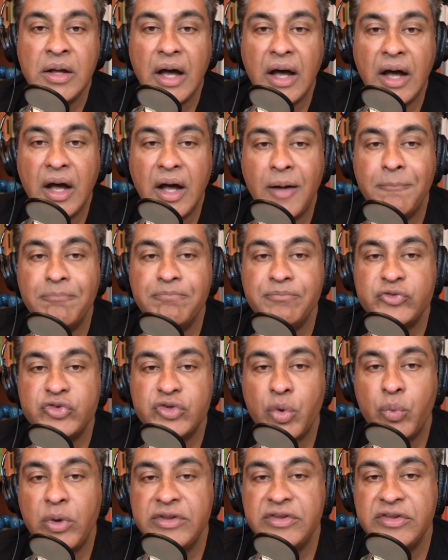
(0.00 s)

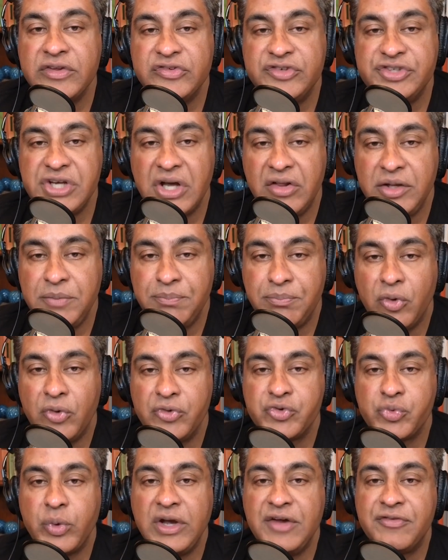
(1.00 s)
So when this jelly
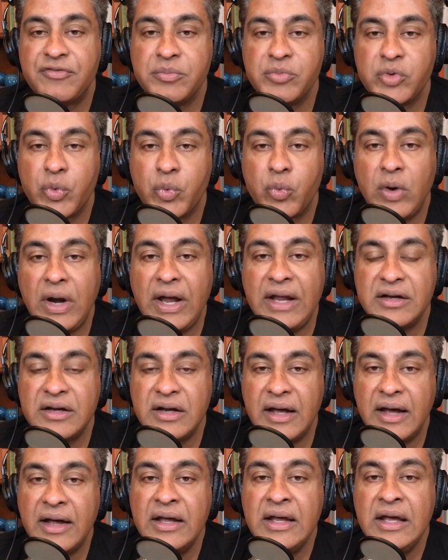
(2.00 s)
pulls away from the
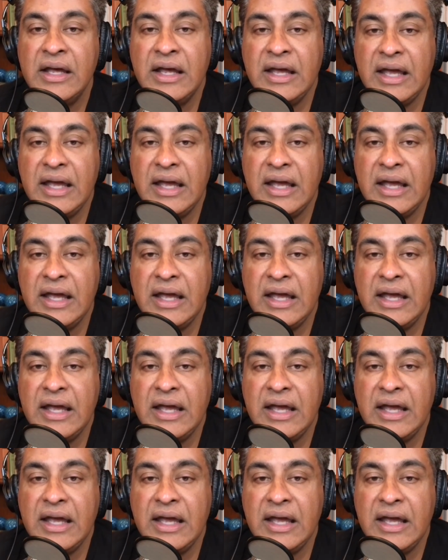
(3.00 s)
retina,